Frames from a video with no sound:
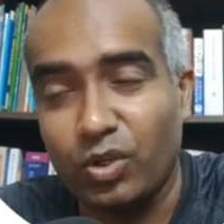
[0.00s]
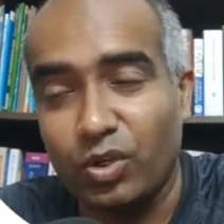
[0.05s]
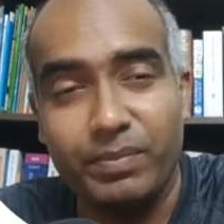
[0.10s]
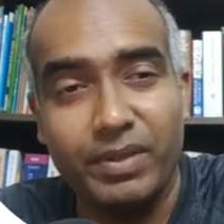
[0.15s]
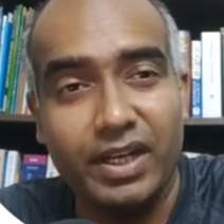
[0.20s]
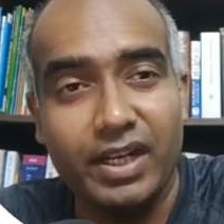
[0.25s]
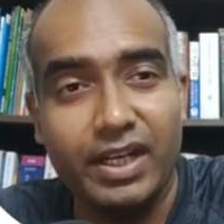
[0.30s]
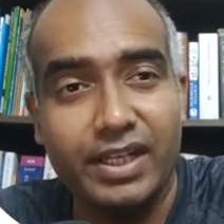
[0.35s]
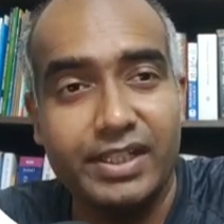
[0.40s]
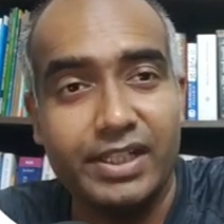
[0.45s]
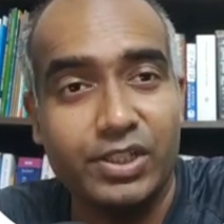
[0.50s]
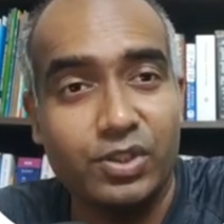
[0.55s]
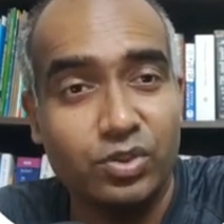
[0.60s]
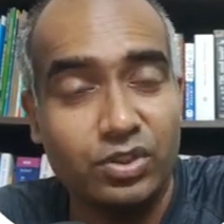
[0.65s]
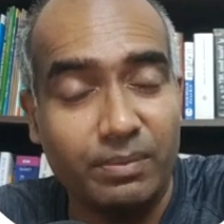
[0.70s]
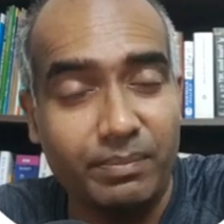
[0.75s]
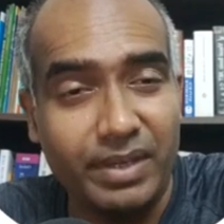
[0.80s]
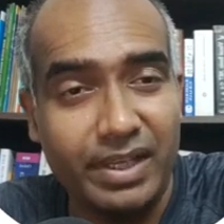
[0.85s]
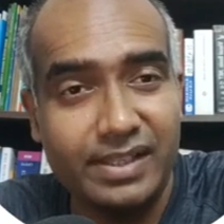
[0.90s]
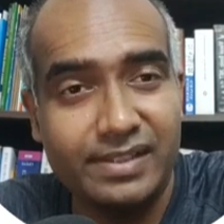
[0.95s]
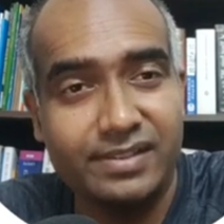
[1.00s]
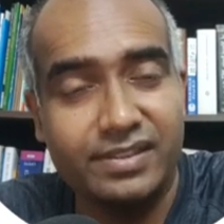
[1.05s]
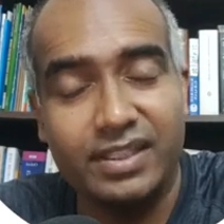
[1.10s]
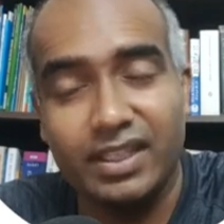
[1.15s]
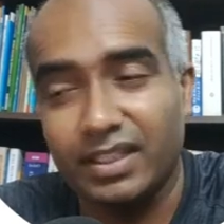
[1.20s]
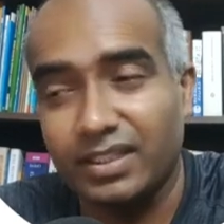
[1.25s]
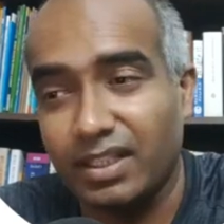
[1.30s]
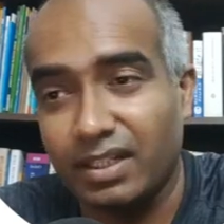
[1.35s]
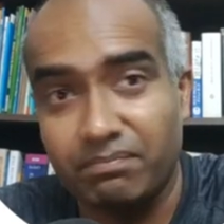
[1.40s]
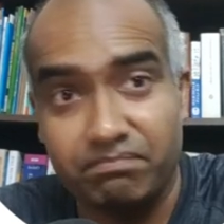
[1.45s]
could be related to the males.
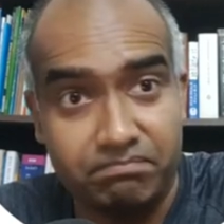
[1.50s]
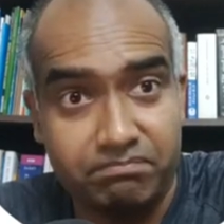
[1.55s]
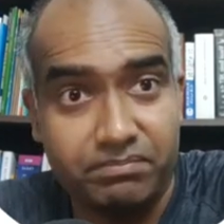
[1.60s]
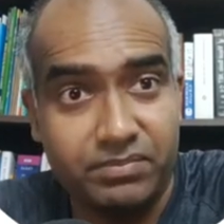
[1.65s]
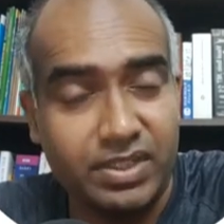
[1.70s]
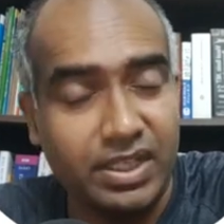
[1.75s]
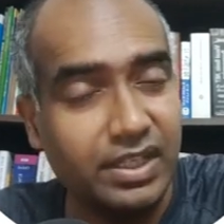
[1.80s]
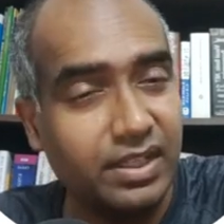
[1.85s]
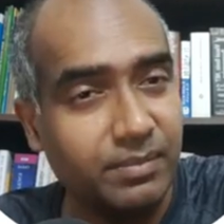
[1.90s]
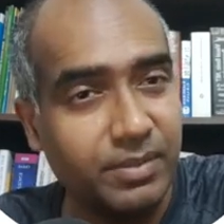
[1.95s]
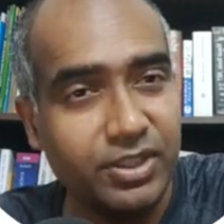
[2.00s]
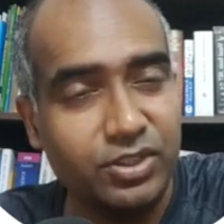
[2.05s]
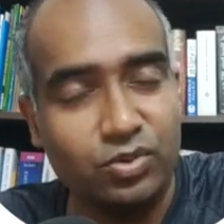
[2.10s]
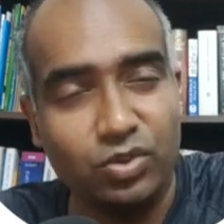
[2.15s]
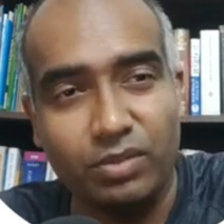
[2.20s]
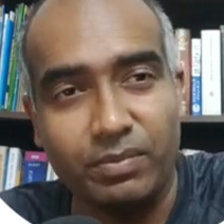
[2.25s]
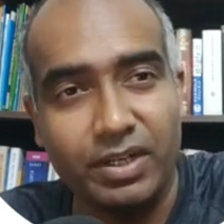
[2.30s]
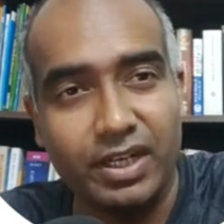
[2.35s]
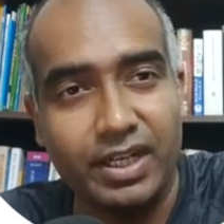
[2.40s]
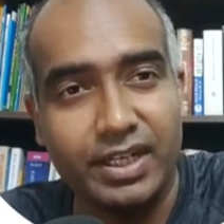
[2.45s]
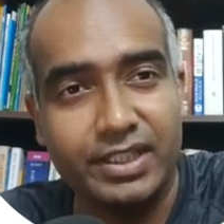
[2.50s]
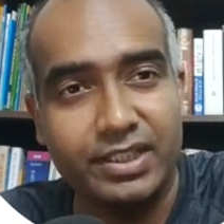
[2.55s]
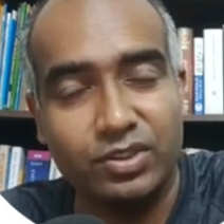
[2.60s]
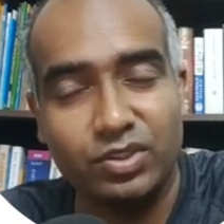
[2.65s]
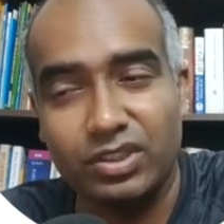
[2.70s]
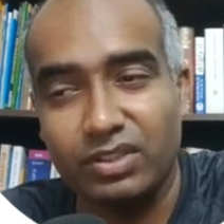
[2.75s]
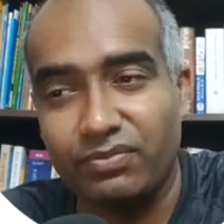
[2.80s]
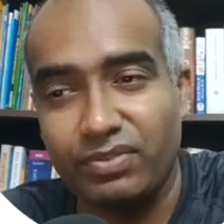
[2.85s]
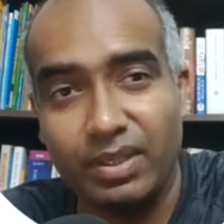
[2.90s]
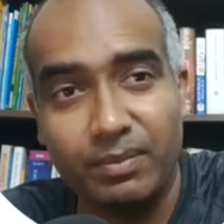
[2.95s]
The other sentiments could be
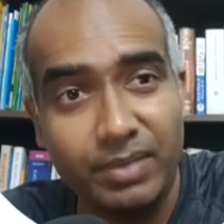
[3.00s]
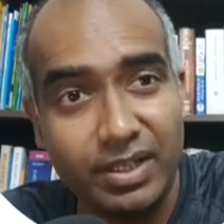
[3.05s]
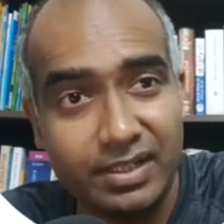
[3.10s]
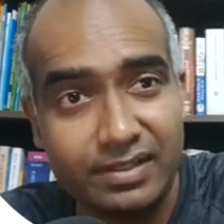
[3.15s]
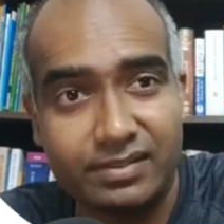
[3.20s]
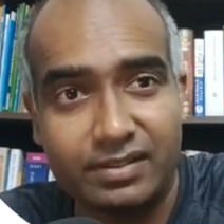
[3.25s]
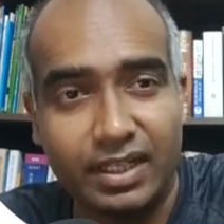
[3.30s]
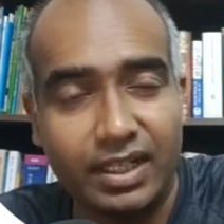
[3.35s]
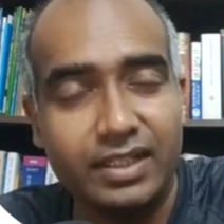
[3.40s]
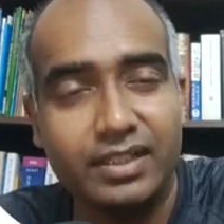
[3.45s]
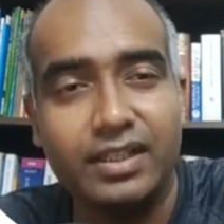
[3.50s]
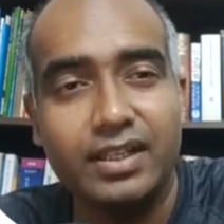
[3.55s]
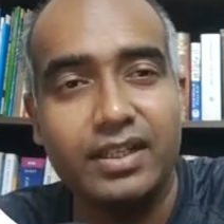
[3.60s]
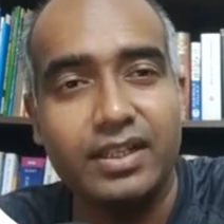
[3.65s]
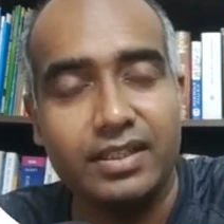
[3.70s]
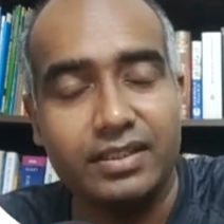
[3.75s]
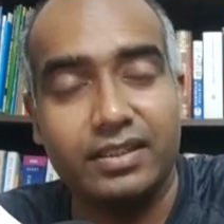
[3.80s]
related to the females, right?